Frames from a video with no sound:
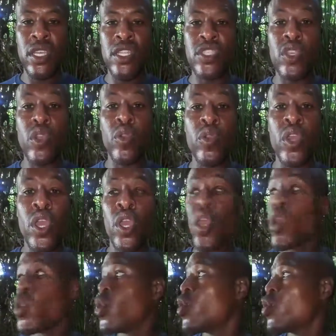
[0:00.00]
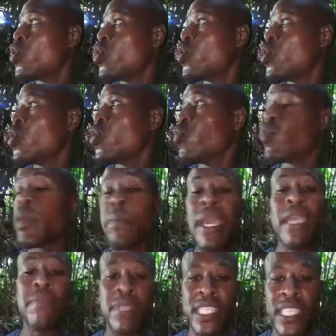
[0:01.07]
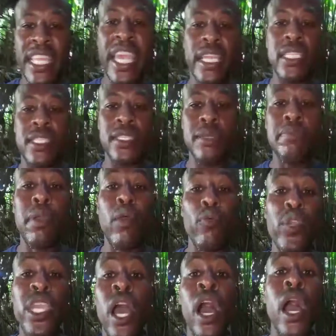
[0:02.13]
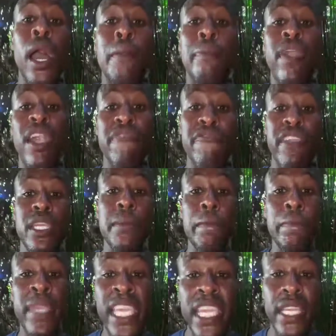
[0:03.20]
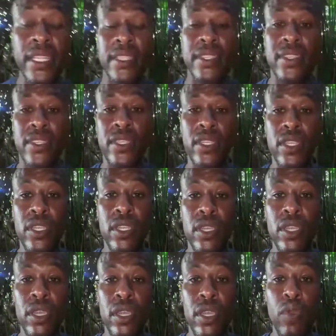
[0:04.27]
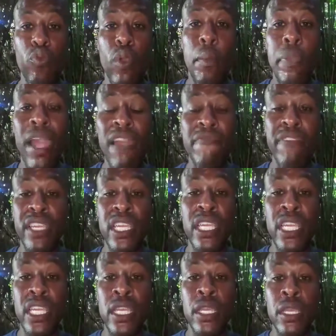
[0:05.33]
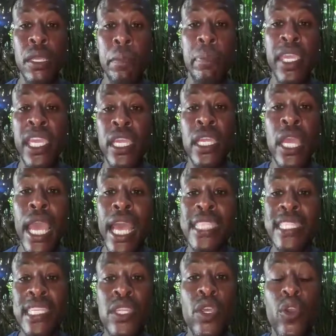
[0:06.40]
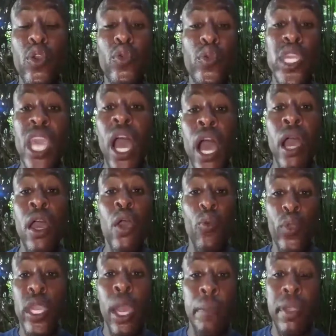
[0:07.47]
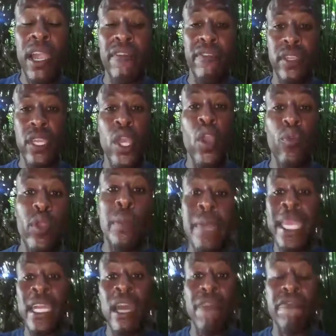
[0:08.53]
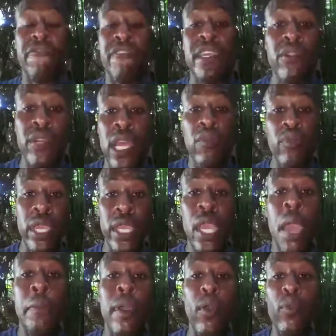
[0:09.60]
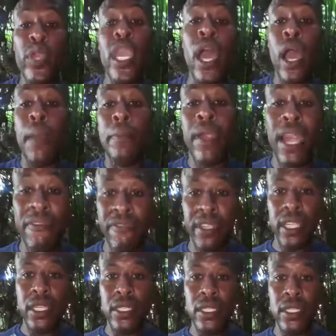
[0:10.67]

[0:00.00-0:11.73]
So we make mistakes, but we are perfect beings. We're perfect being, as in who we are perfect. We may not feel that way, but we are perfect.